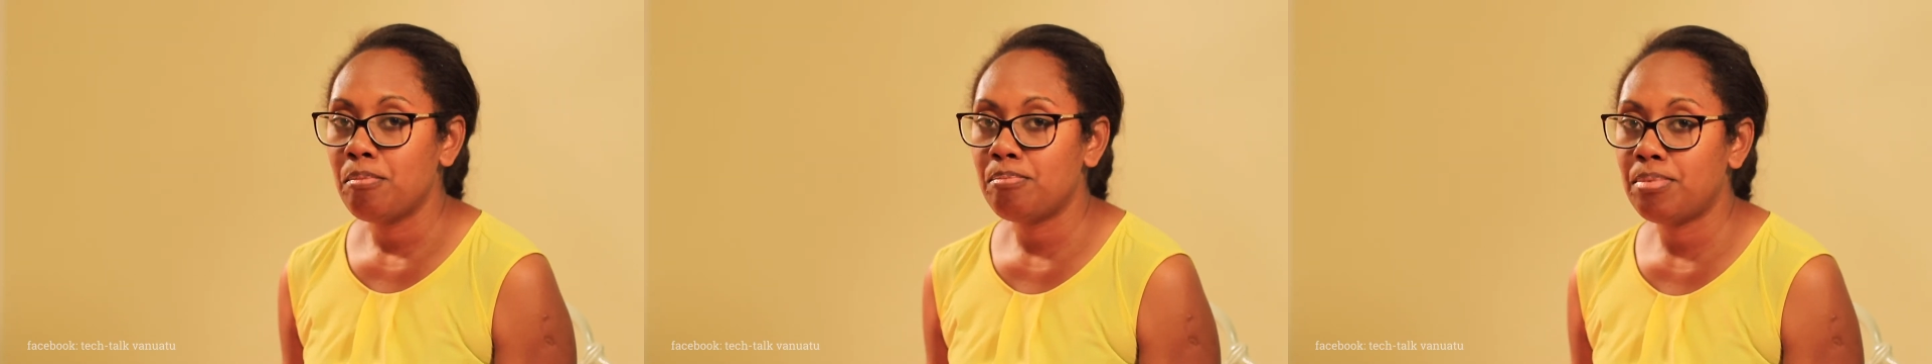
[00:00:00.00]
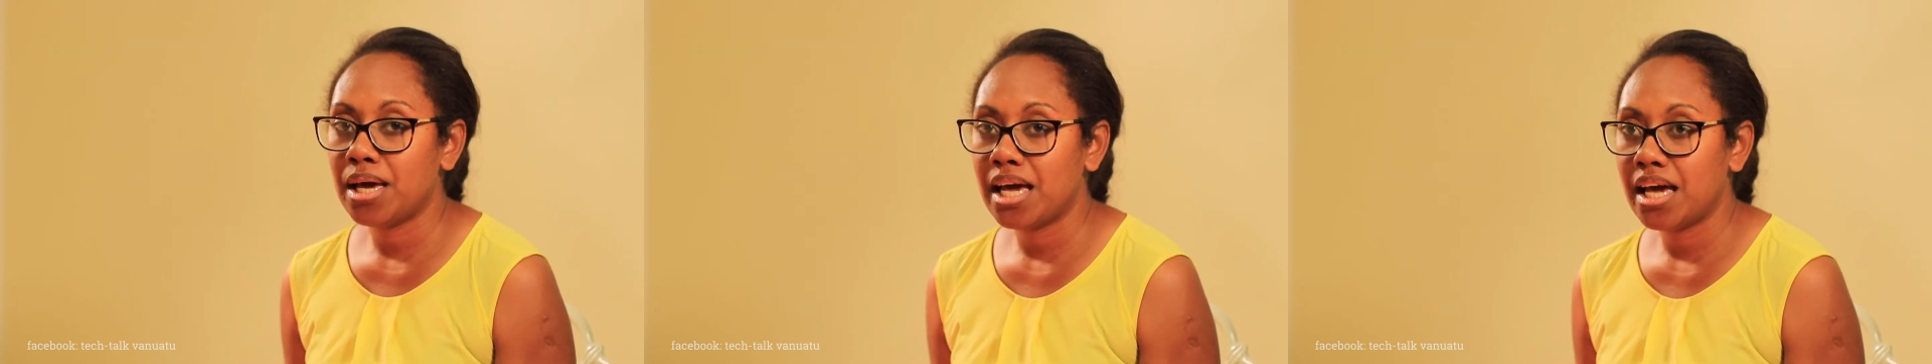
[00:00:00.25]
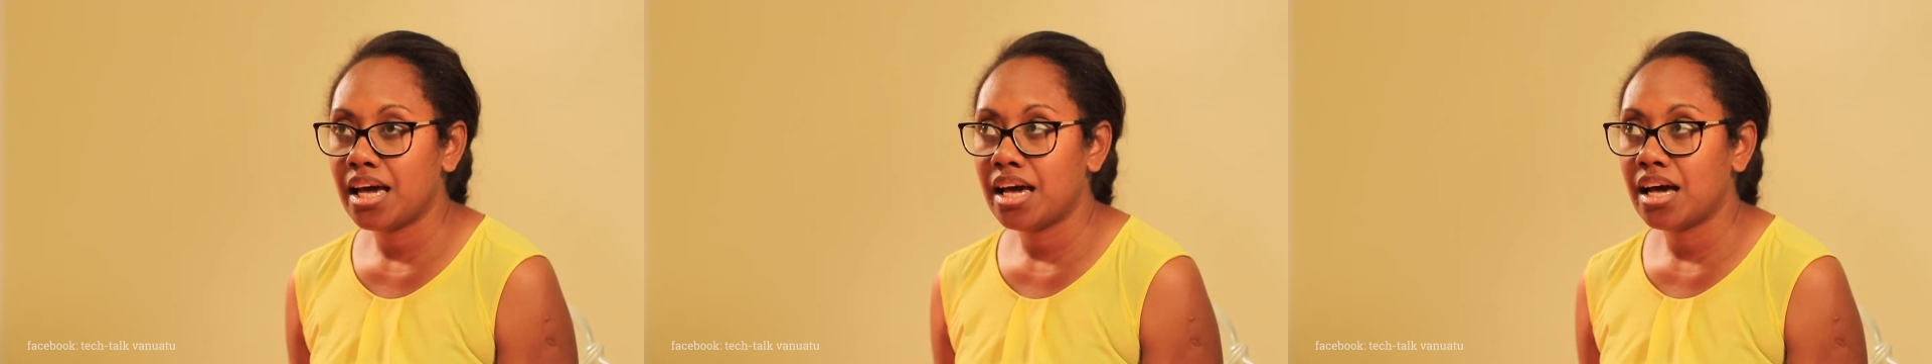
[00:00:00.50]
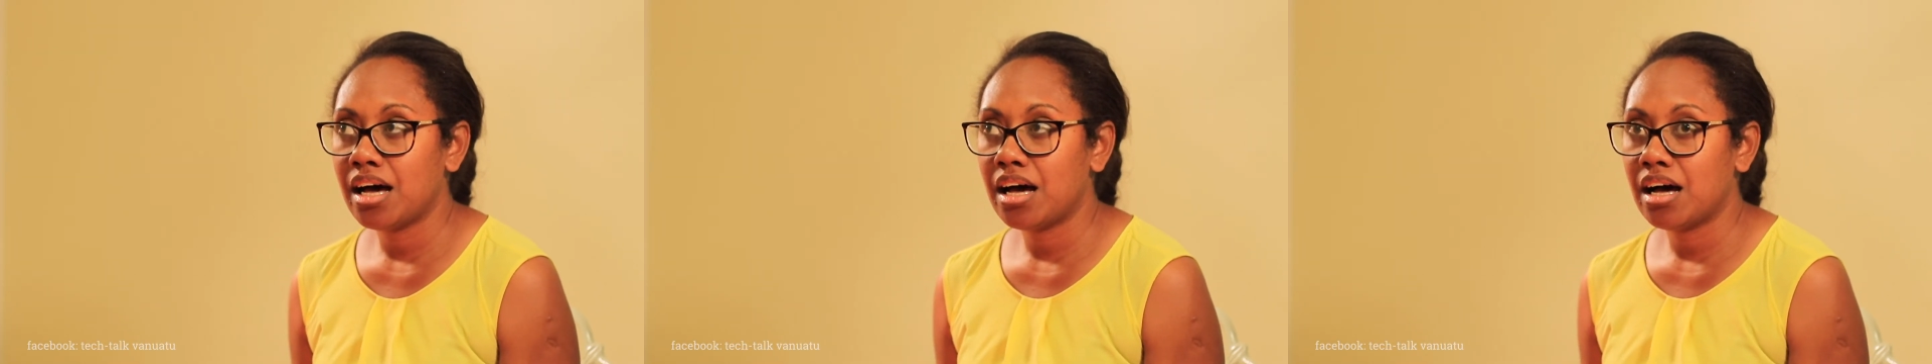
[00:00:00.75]

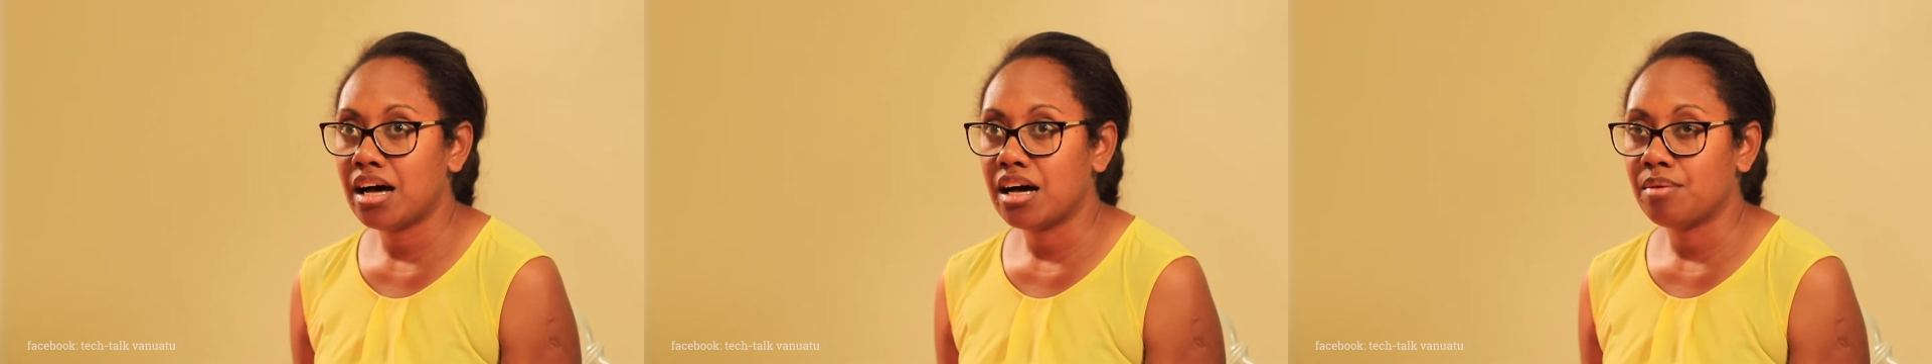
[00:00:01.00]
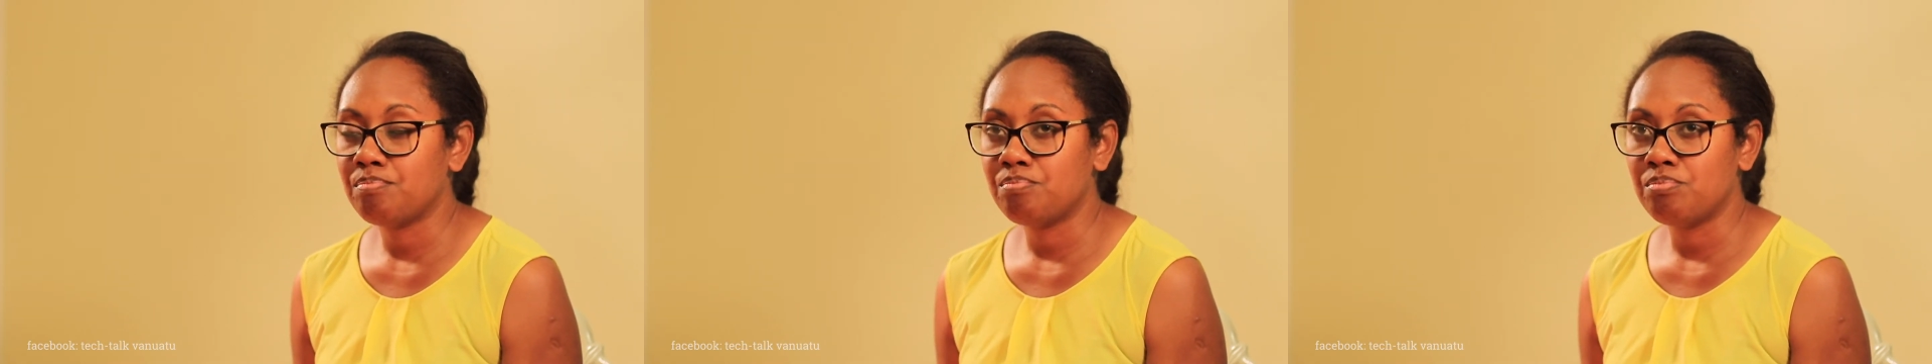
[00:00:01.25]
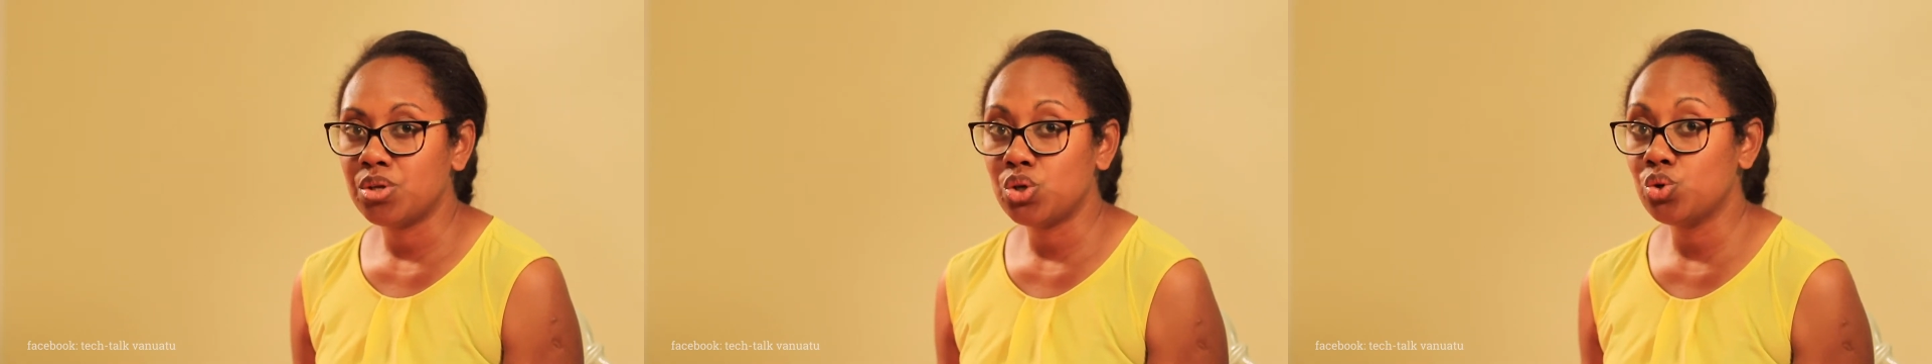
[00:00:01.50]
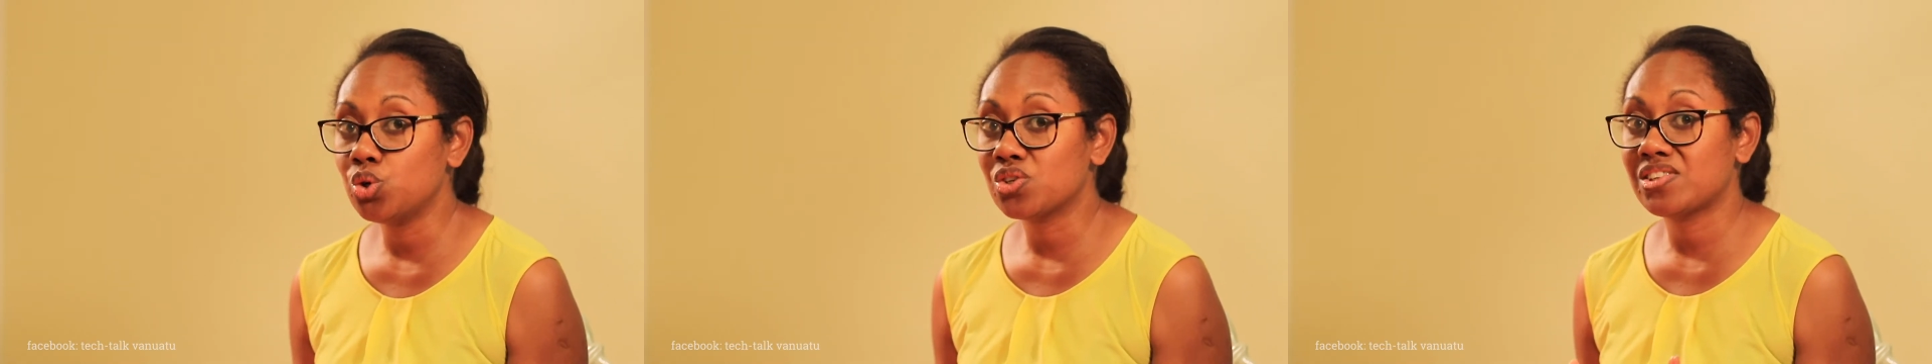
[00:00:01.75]
be
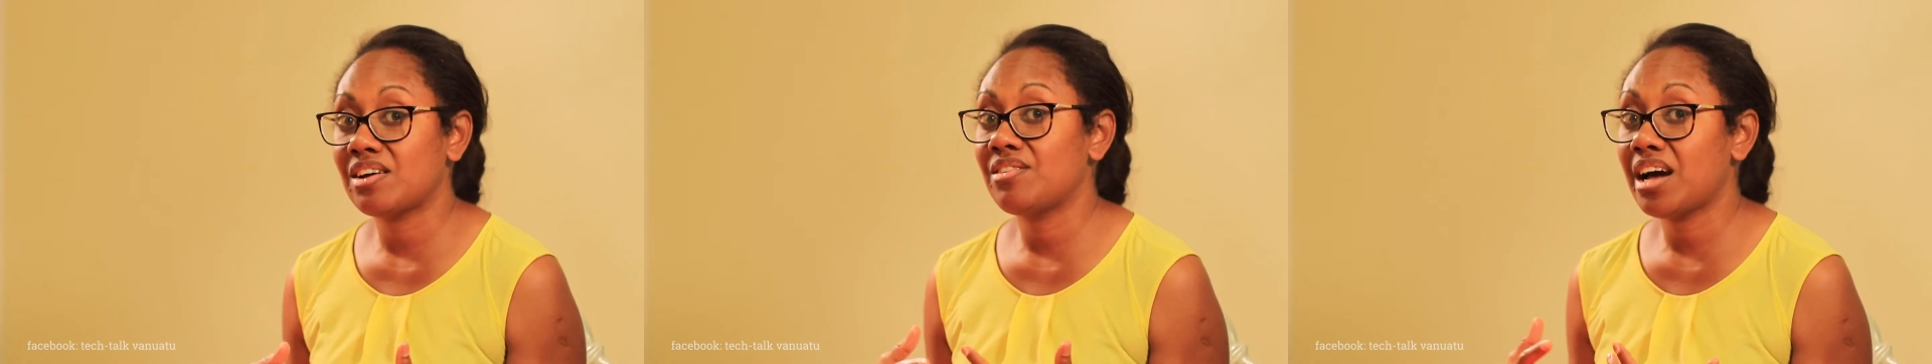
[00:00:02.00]
you know sabe